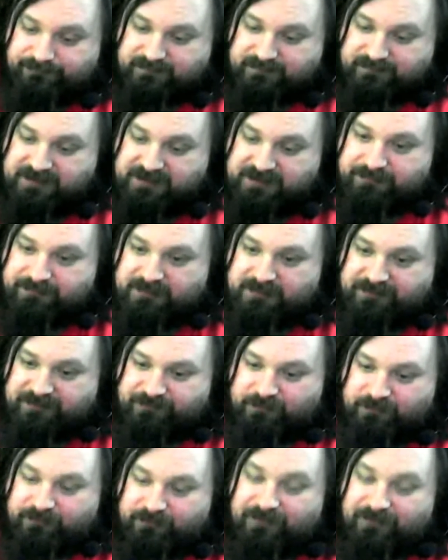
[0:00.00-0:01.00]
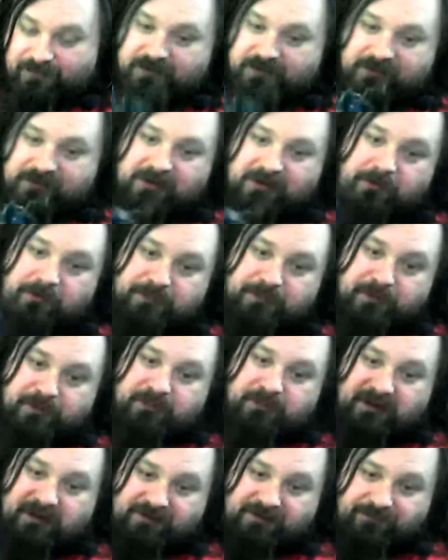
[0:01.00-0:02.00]
In my full review, I will
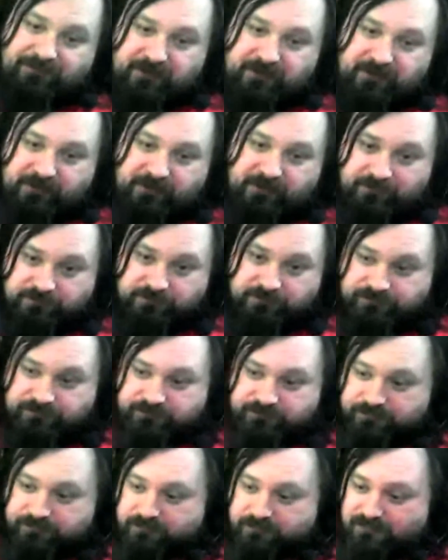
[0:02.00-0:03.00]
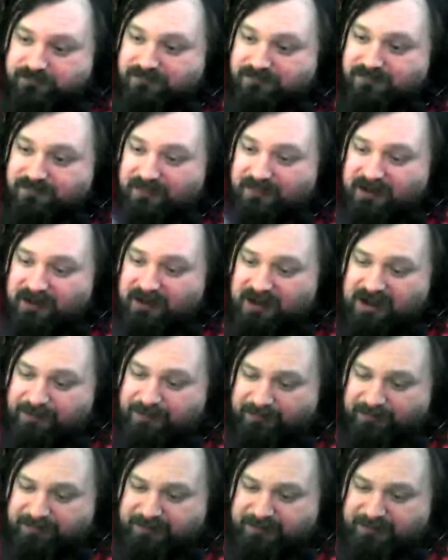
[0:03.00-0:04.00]
probably give you
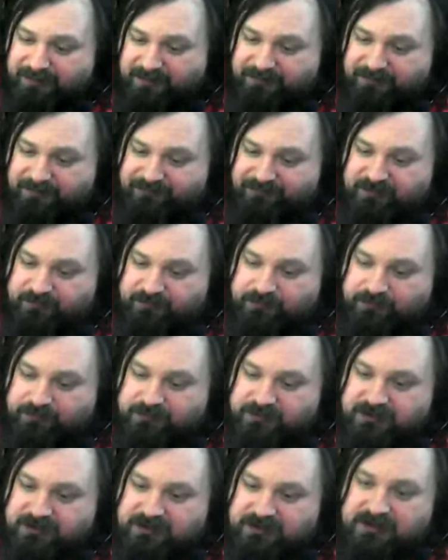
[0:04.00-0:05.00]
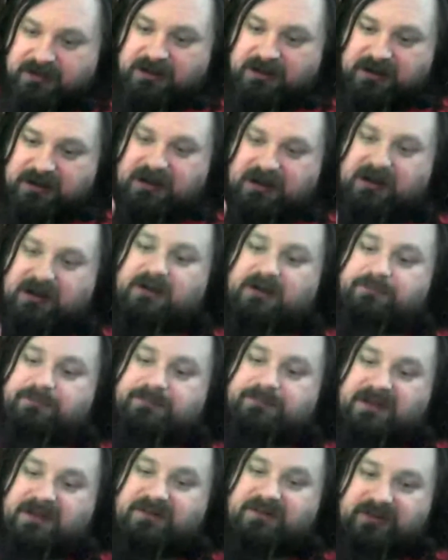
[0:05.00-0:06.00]
probably put up a few
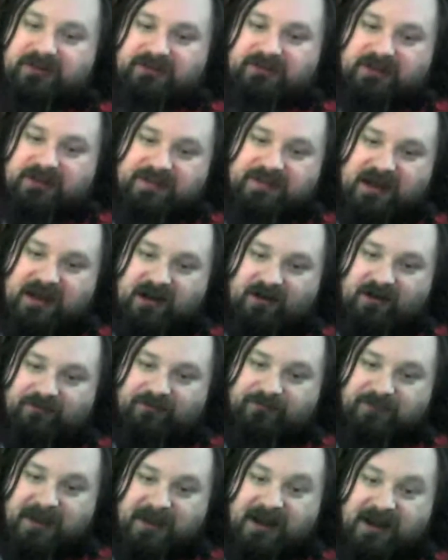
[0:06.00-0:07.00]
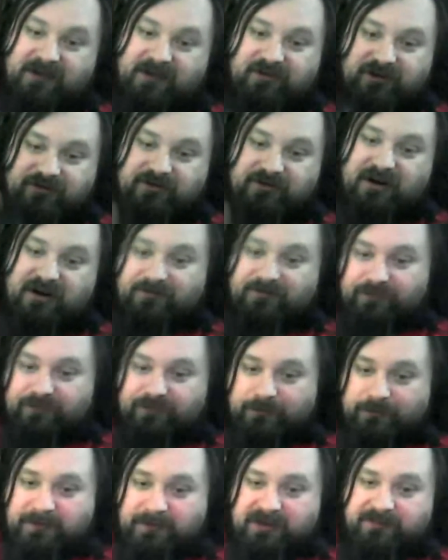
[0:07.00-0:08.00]
pieces in there of me actually
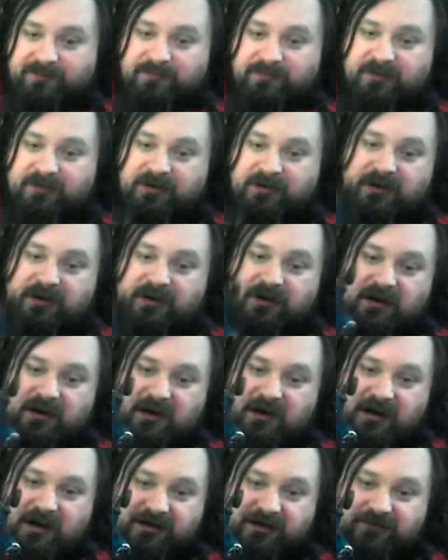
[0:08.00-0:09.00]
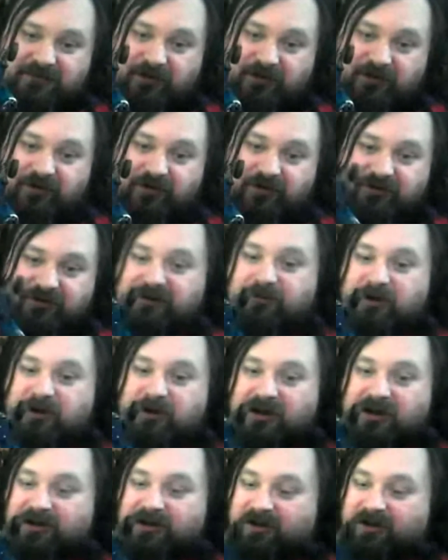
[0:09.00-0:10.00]
transforming him, so you can see what
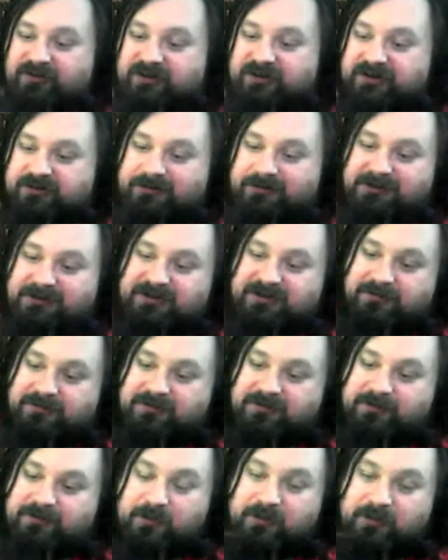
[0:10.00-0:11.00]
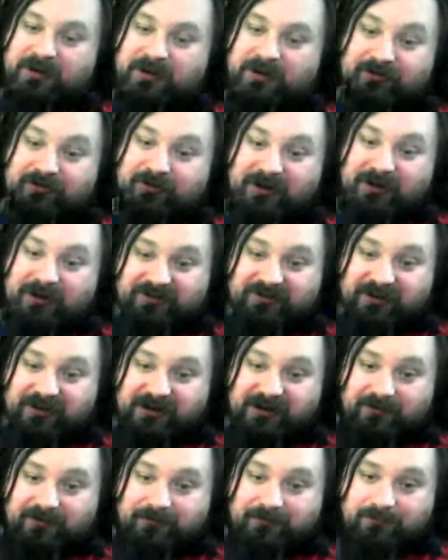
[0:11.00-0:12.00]
I consider to be some of the more
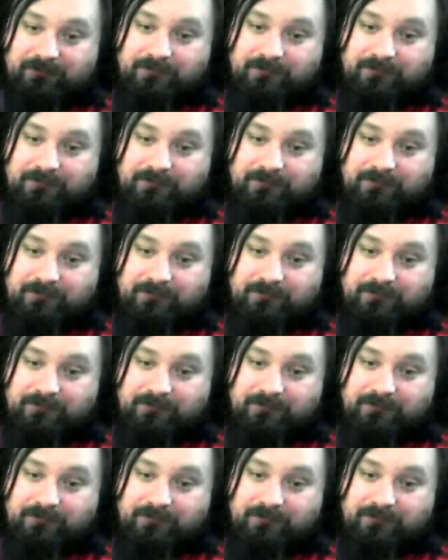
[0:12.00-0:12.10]
interesting